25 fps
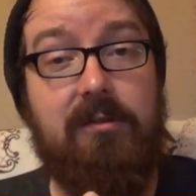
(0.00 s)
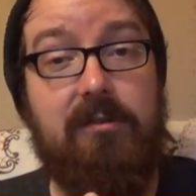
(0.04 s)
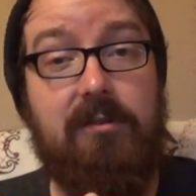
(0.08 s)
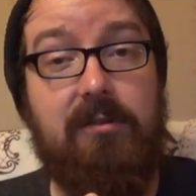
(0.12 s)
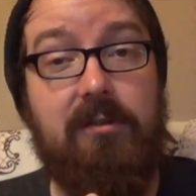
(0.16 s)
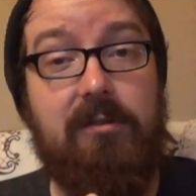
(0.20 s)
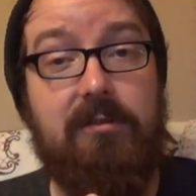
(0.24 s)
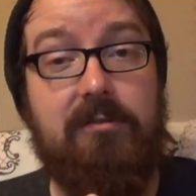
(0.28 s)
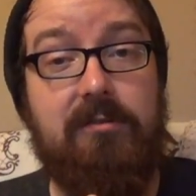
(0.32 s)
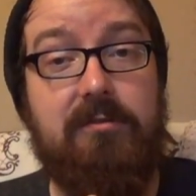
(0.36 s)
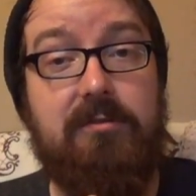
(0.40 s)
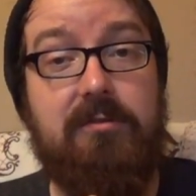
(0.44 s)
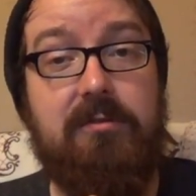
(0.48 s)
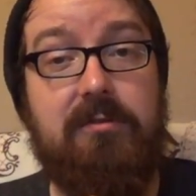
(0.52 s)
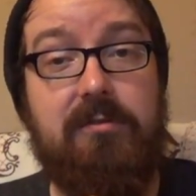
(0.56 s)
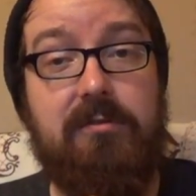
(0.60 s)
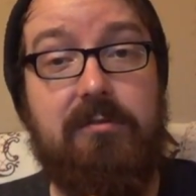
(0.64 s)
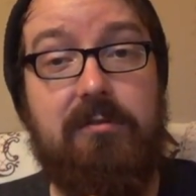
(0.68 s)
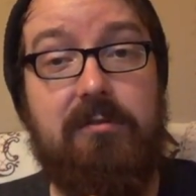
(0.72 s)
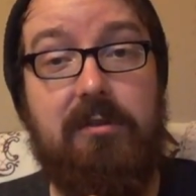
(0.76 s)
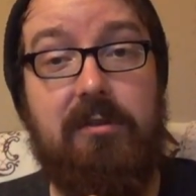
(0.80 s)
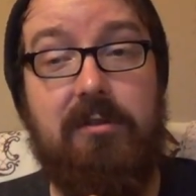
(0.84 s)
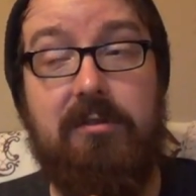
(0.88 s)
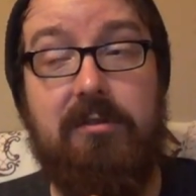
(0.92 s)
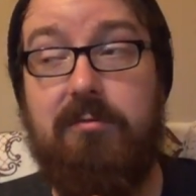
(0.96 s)
is
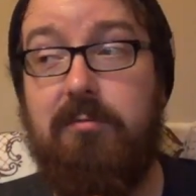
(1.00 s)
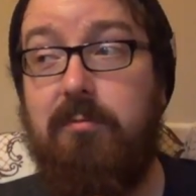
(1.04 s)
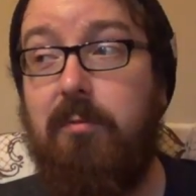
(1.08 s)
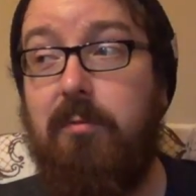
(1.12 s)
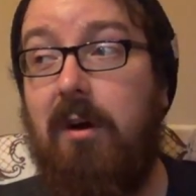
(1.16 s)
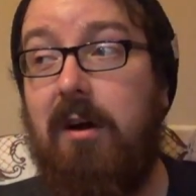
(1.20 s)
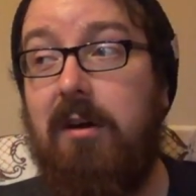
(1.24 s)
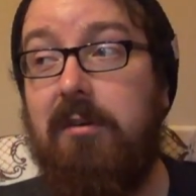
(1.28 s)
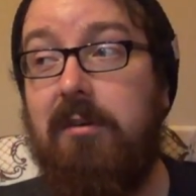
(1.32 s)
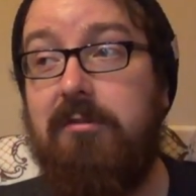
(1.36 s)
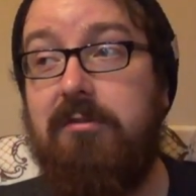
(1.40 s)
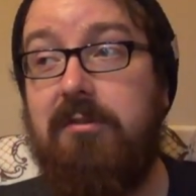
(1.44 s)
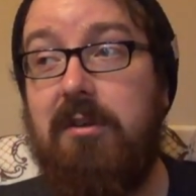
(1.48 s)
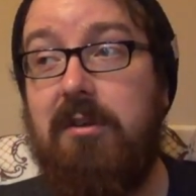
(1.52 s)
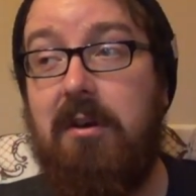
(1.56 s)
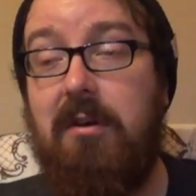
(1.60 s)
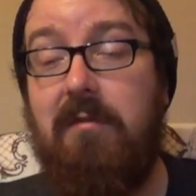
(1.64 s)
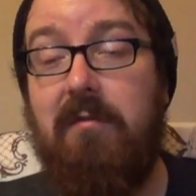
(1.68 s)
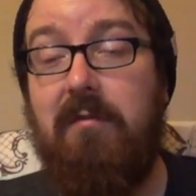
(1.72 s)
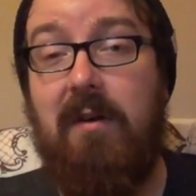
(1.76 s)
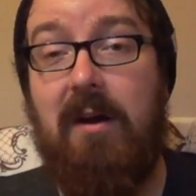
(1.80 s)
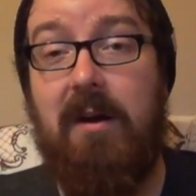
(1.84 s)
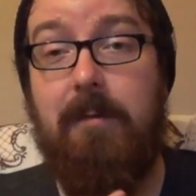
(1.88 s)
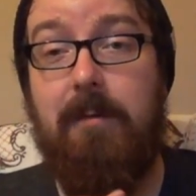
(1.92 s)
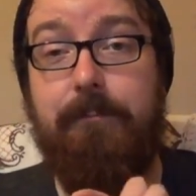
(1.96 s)
is what I'll say
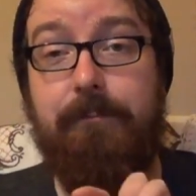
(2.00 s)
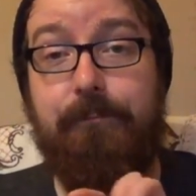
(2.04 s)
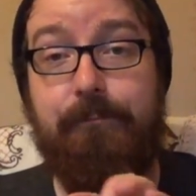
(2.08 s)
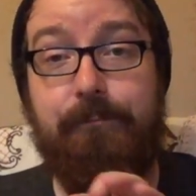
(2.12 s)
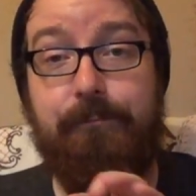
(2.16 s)
on that.